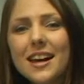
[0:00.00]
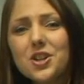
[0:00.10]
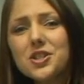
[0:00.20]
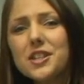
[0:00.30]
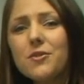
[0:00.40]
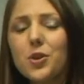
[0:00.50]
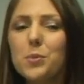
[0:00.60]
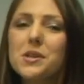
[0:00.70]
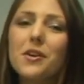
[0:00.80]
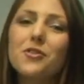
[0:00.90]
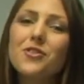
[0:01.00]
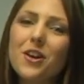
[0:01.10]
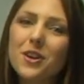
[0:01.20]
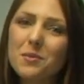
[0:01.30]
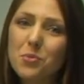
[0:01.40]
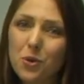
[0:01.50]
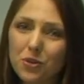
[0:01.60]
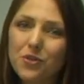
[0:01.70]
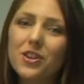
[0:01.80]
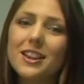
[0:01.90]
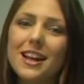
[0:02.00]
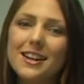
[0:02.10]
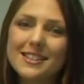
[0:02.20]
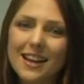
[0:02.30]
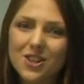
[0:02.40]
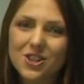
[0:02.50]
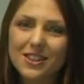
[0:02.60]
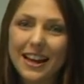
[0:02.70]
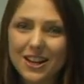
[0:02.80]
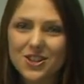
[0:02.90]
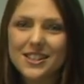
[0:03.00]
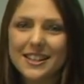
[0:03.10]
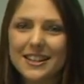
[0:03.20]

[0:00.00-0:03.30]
HSC verbs are very important for the last HSC